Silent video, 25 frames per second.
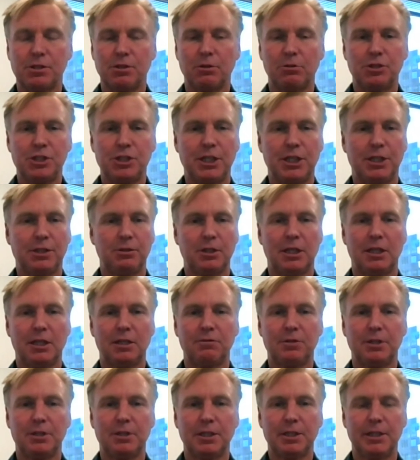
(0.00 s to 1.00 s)
no channel
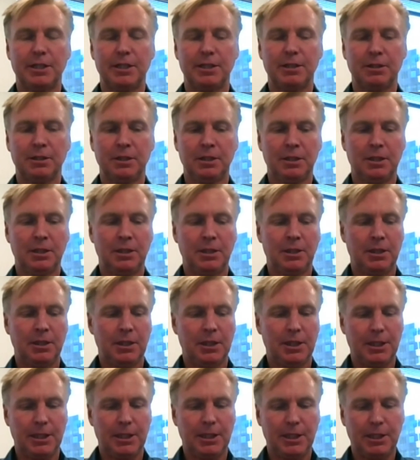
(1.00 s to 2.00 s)
conflict there.
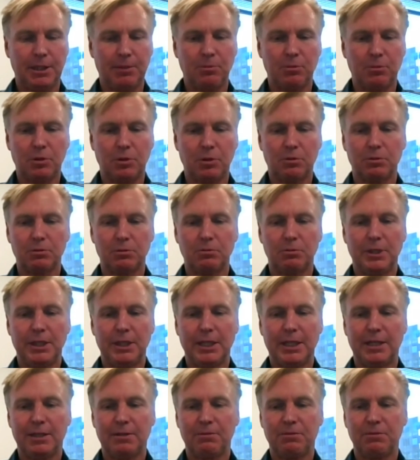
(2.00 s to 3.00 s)
We
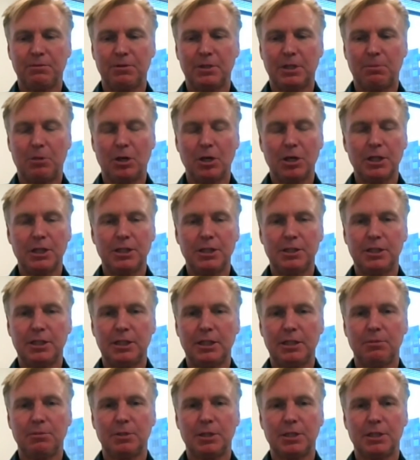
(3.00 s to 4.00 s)
have a marketing
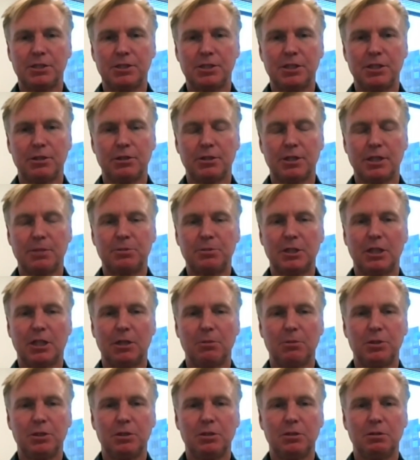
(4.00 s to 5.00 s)
team that is geared up to
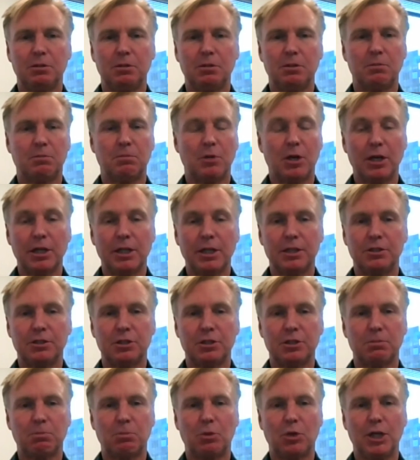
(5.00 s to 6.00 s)
help you market
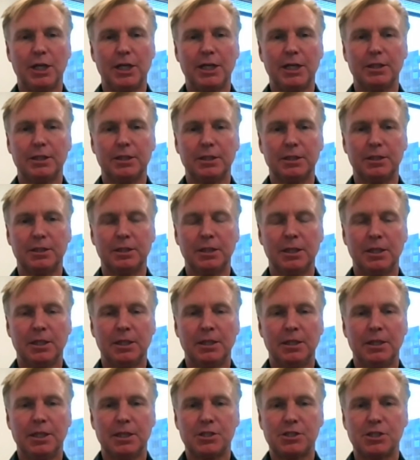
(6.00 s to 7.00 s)
your brand and
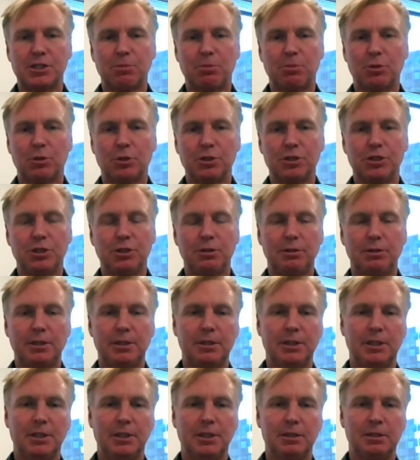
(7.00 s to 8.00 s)
support you
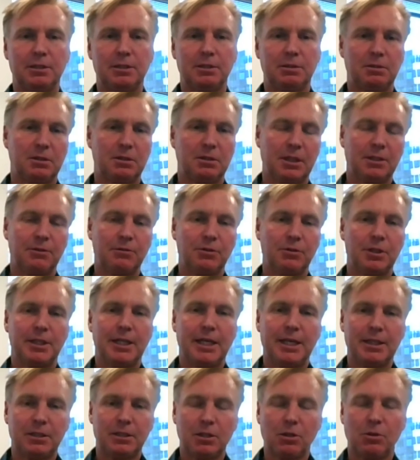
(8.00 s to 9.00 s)
in delivering
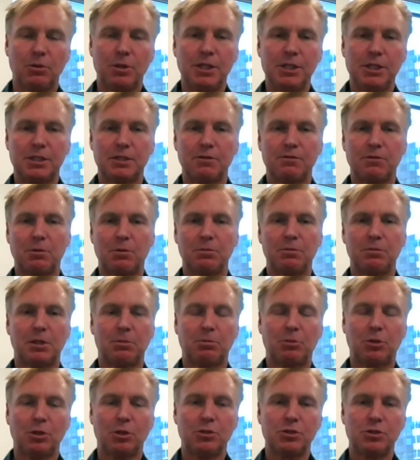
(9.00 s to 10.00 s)
that cohesive
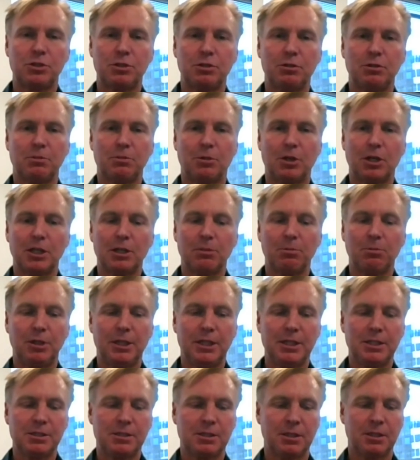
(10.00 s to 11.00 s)
approach to the
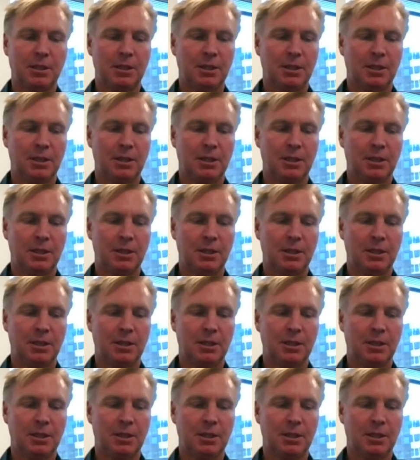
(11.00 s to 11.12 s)
marketplace.